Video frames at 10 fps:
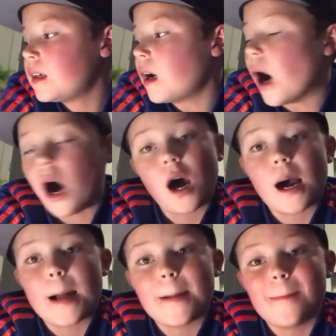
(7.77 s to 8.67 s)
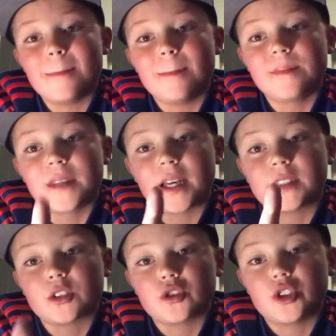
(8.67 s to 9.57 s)
I
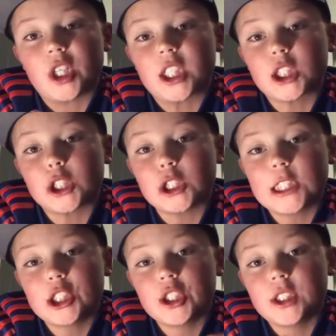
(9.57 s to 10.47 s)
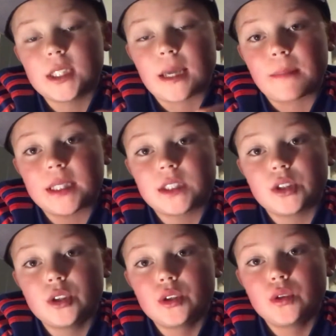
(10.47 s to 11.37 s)
told you I had collections and I might do
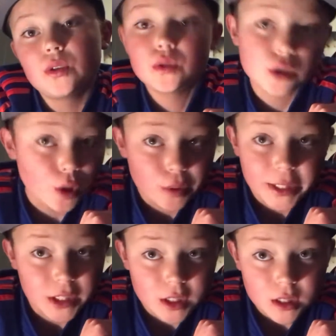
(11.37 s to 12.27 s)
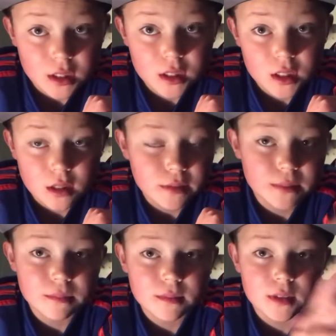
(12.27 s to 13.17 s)
showcases of them.
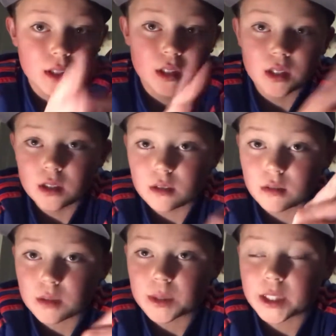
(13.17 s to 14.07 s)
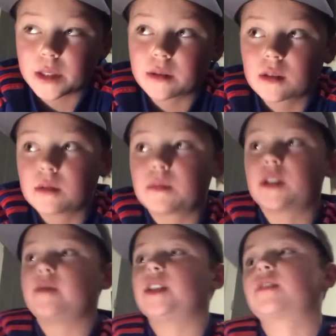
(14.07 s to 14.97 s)
One of my
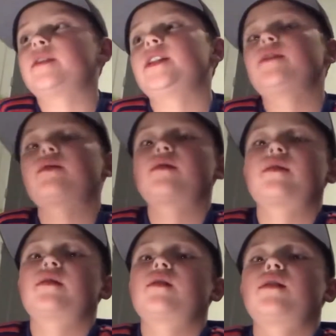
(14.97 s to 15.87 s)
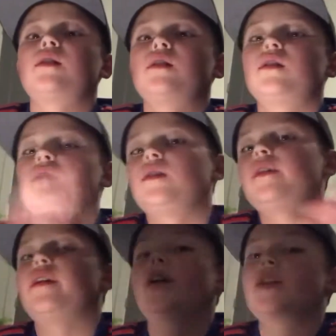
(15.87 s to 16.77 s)
previous videos
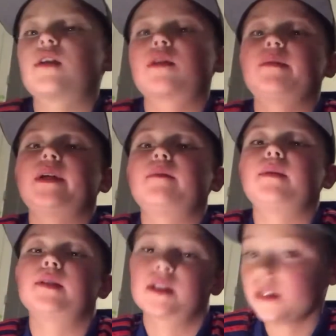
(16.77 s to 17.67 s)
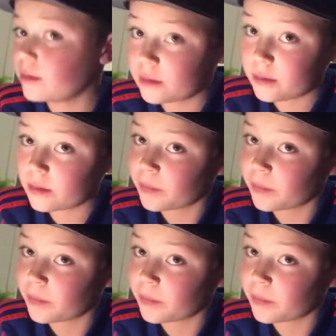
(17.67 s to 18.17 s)
where I talked about myself.